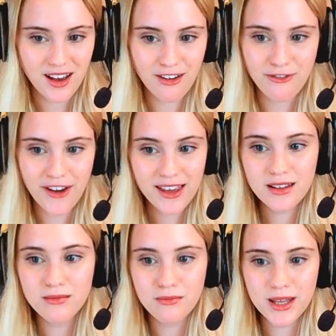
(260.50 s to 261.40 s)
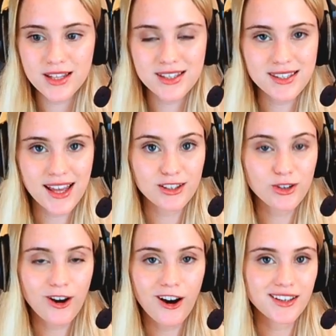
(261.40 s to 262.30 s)
Veil means that you
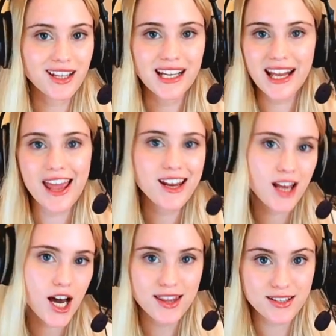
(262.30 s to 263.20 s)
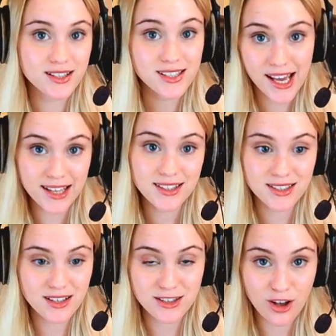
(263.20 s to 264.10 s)
can't get any other
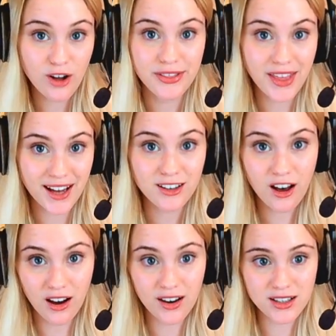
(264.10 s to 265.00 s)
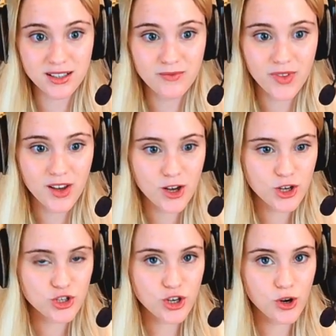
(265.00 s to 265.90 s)
statuses on that card.
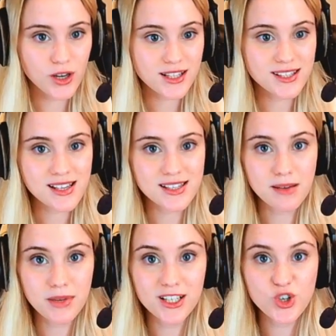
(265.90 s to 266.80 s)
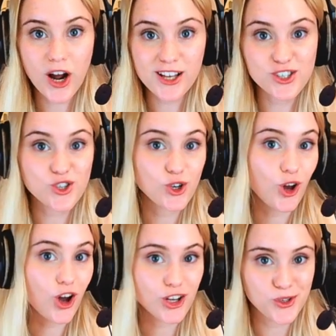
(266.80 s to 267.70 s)
So let's say somebody tries to
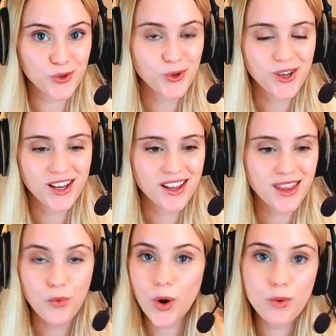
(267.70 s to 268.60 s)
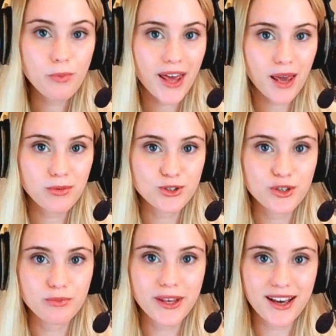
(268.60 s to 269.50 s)
lock you. They won't be able
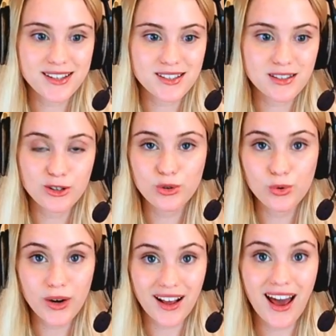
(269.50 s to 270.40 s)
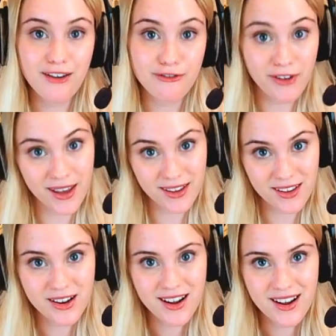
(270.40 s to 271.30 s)
to because you already have
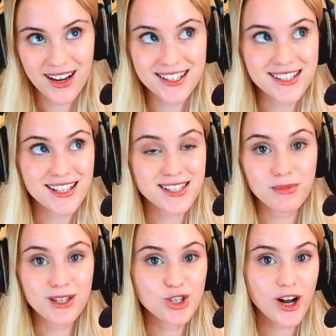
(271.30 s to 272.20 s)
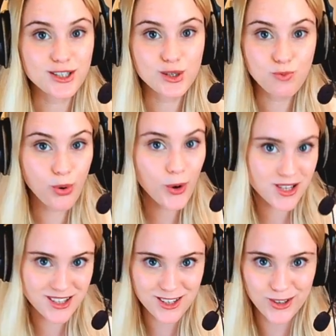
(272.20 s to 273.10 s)
Veil. Let's say somebody tries to
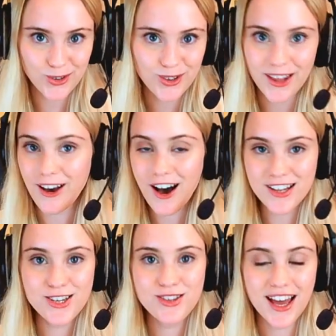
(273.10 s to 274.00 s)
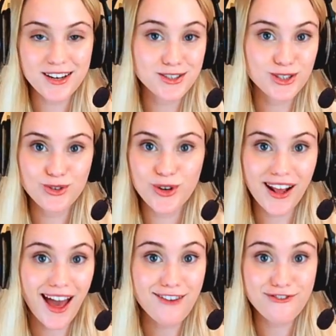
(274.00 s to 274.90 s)
poison you. They can't do that because you already
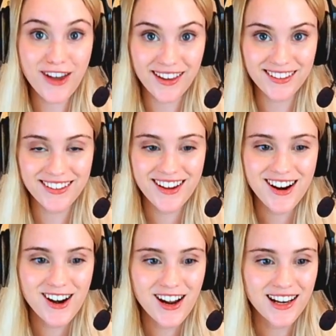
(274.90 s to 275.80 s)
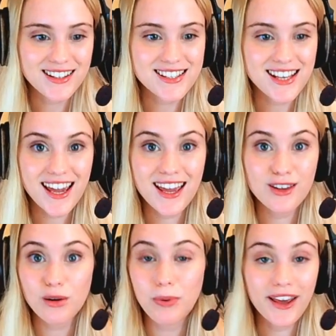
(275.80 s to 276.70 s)
have Veil. Let's say
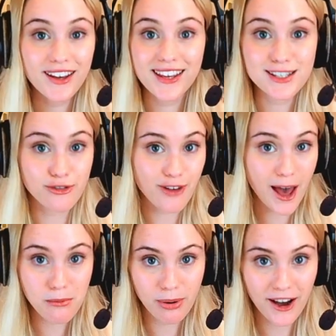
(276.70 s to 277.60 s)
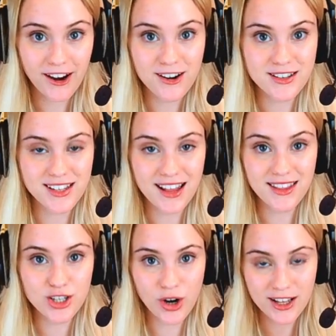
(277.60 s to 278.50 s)
you're playing against vampires and
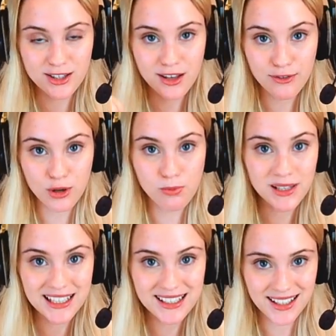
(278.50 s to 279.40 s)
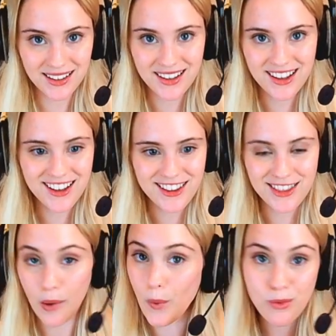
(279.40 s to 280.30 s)
they try to give you bleeding.
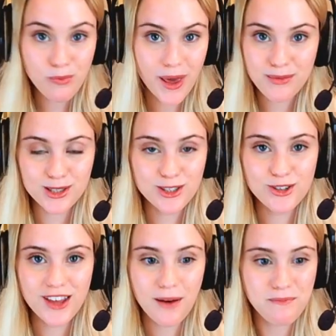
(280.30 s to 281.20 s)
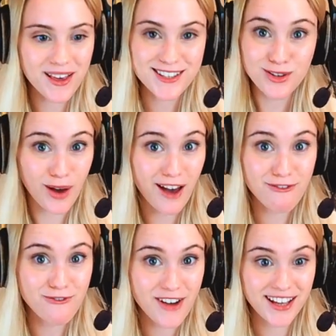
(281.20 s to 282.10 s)
They won't be able to do that because you have
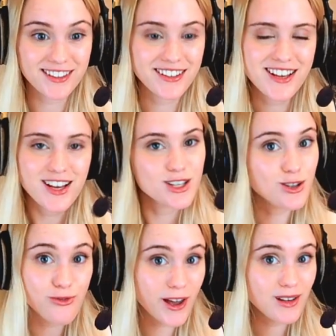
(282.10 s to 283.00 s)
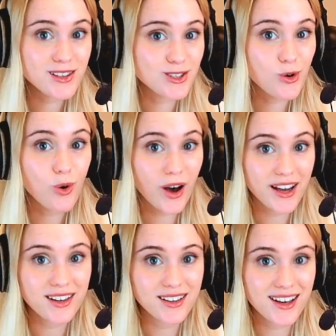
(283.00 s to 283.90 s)
Veil. So Veil is
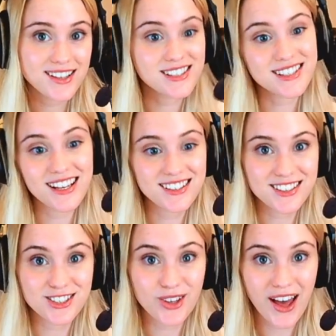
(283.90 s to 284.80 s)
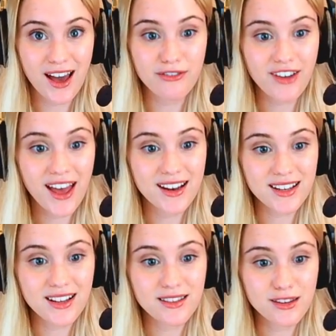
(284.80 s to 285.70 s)
quite a nice status to have, and
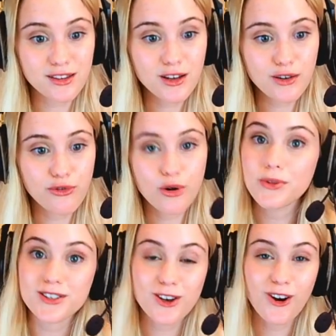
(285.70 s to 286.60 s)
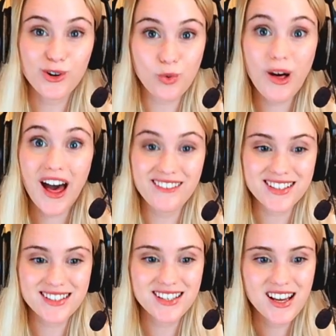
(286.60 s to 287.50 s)
in the third form this card will have
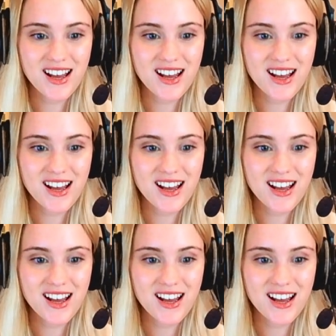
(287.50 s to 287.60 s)
it.